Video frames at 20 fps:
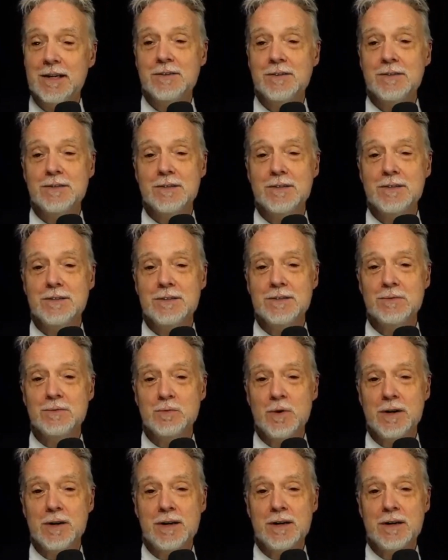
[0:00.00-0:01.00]
So this is
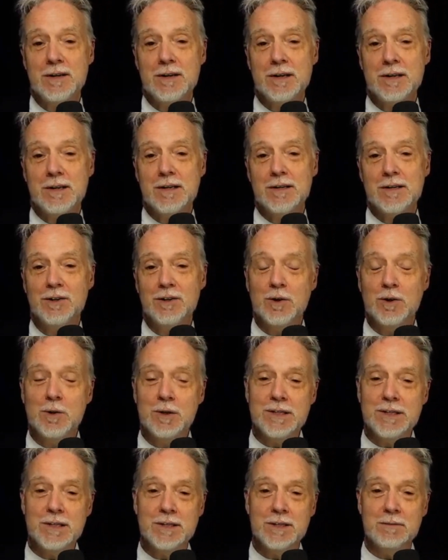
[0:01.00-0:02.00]
where your
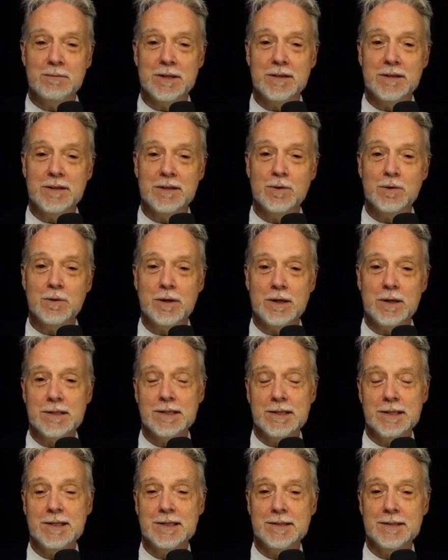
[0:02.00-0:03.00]
question about
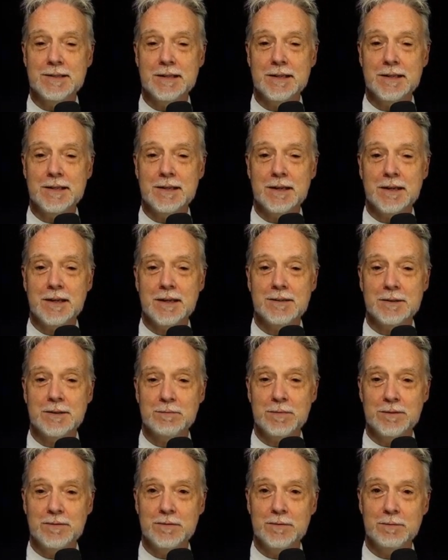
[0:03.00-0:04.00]
inequality, I think, has a
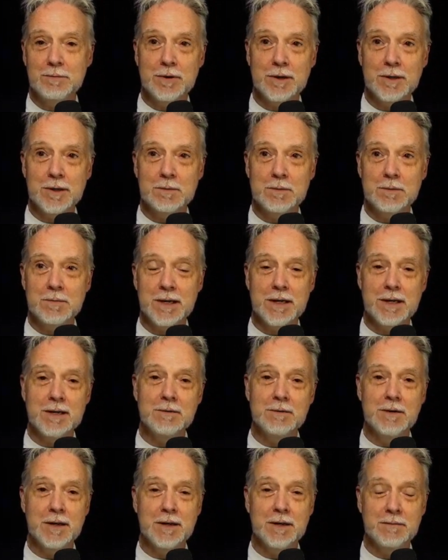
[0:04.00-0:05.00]
bit of a problem
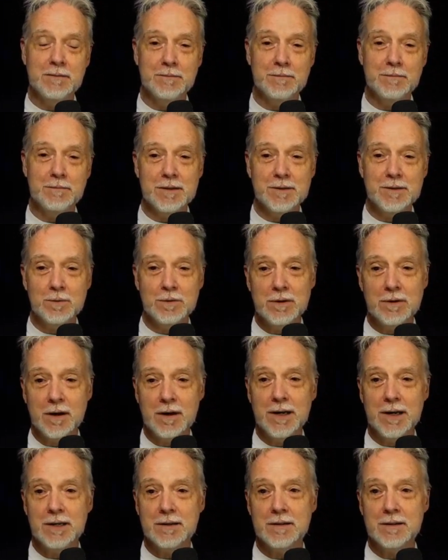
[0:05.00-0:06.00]
anyway, because we're
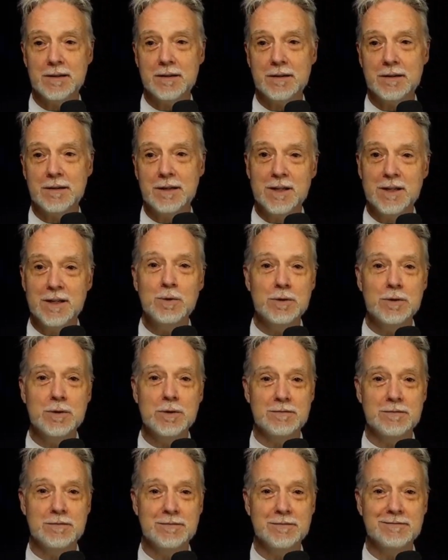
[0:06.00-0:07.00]
not
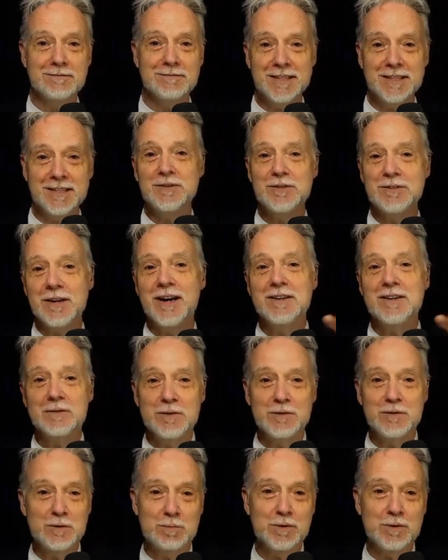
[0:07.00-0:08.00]
equal inside
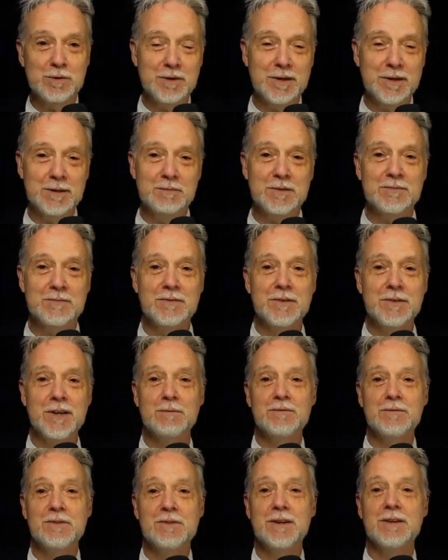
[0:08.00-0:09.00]
those programs. In fact,
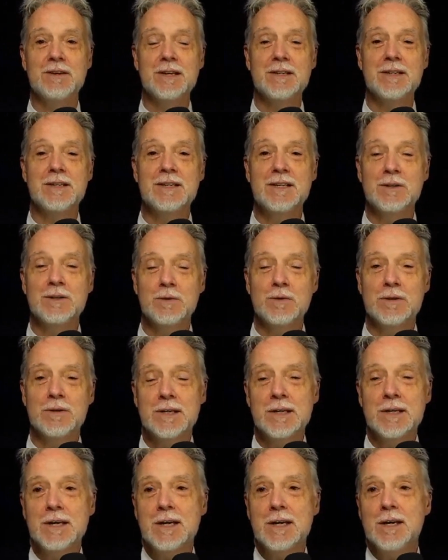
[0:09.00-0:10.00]
we're very unequal.
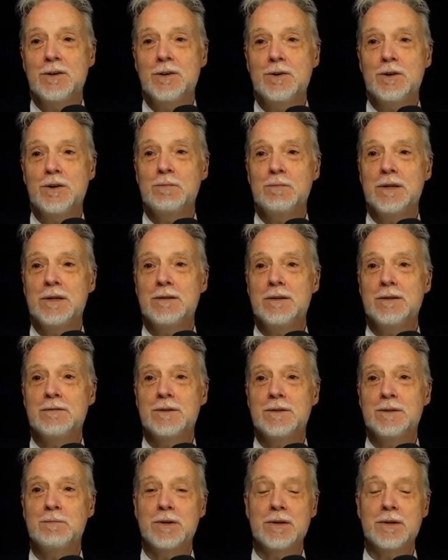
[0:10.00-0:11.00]
You could be the
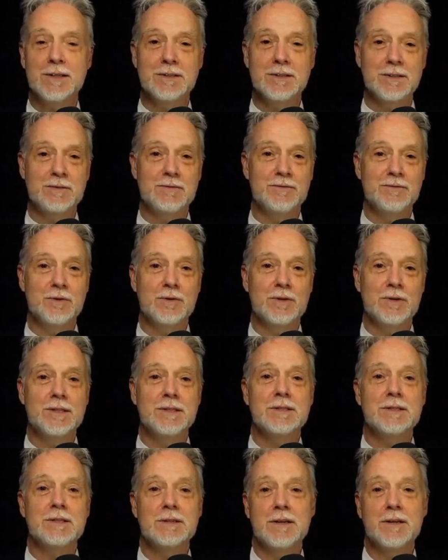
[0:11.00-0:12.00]
only positive
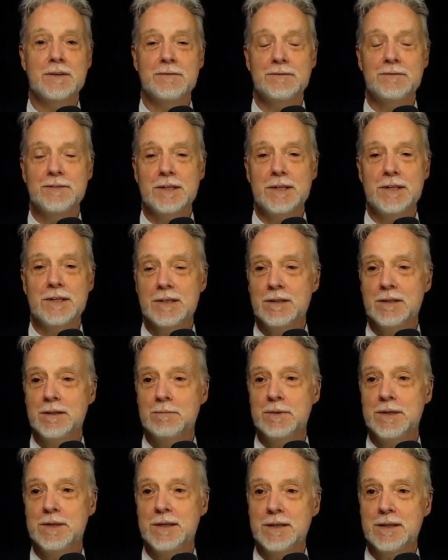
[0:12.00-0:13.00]
voice on a feed, and
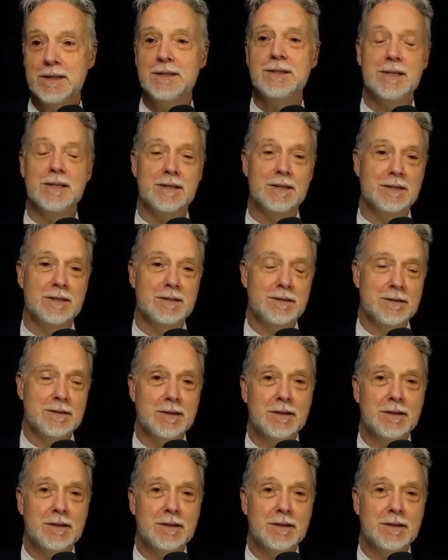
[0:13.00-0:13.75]
you'd be inundated